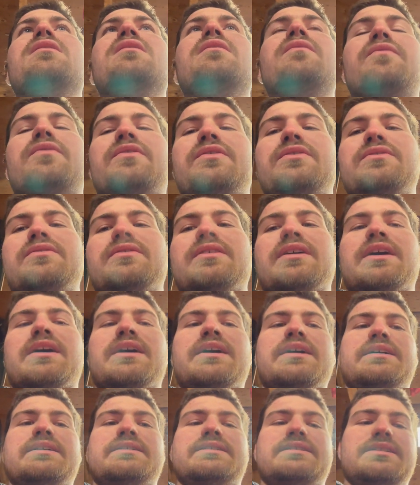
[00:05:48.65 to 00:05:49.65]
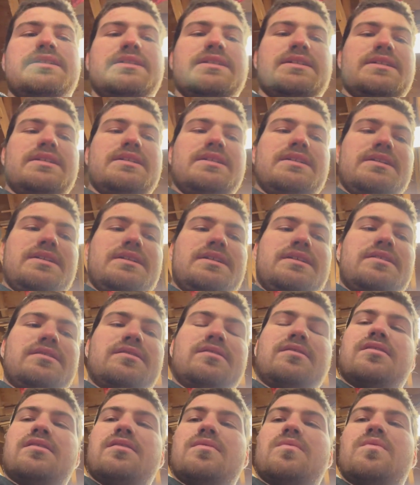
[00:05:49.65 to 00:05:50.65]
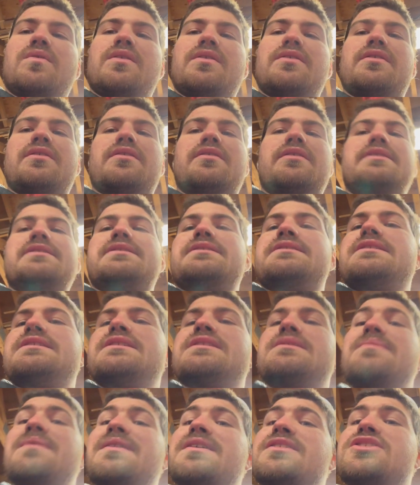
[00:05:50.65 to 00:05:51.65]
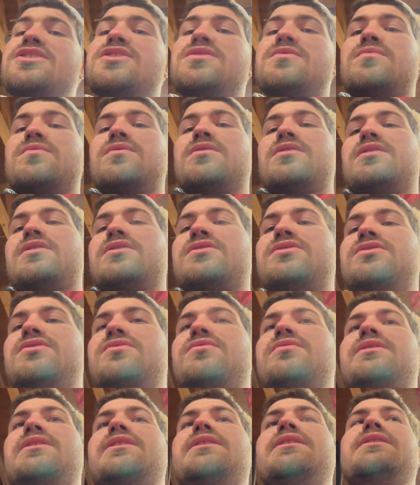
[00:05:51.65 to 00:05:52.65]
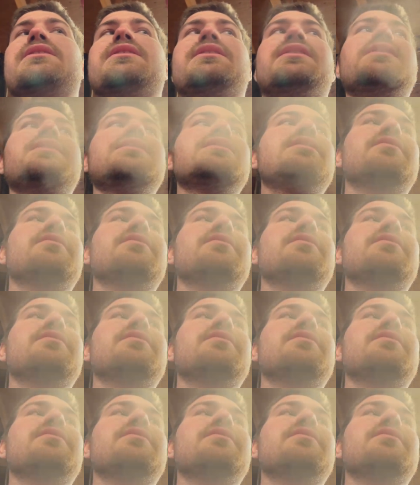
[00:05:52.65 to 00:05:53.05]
for you guys, whether it's suspension work, doing